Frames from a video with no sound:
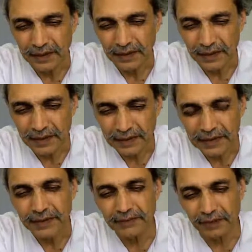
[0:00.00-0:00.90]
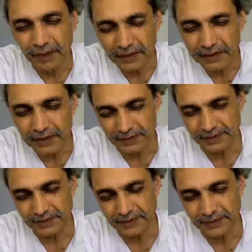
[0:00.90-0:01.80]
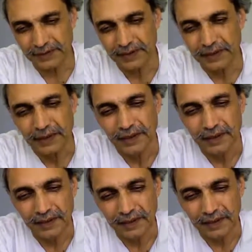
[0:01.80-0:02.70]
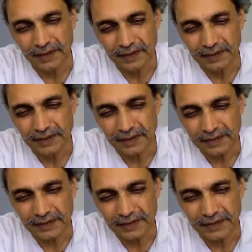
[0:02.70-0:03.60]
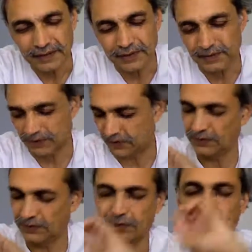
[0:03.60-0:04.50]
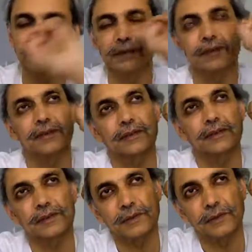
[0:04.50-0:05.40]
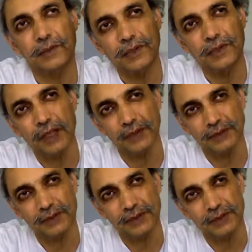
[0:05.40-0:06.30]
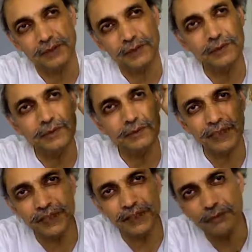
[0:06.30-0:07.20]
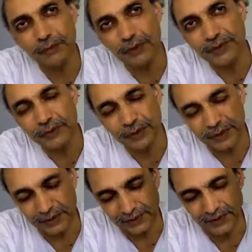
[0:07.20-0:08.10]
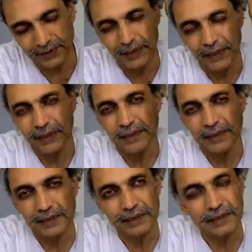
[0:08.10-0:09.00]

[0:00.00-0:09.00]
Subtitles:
any violence that is thrown out through the medium of the words, it